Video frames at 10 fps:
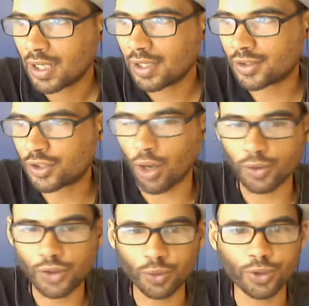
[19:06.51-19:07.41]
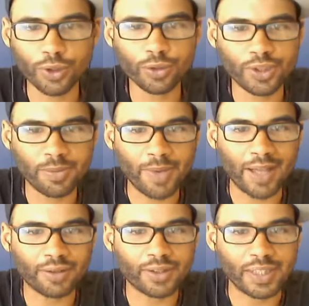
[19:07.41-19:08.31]
So to lose
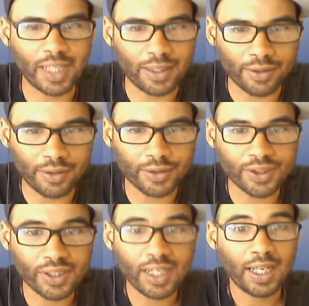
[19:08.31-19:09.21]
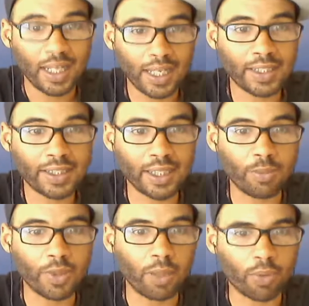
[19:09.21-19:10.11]
Emmanuel Sanders is going to
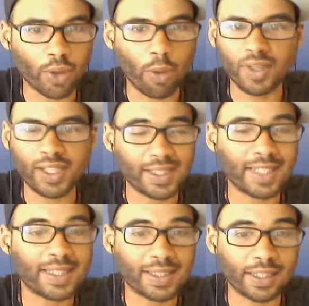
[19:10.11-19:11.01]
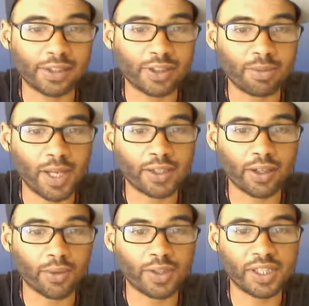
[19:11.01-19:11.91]
be a blow because that's essentially makes our
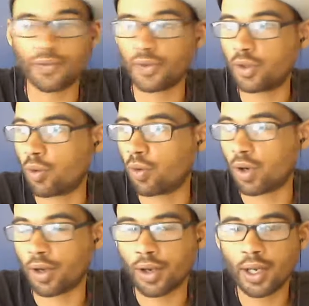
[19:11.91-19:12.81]
receiving core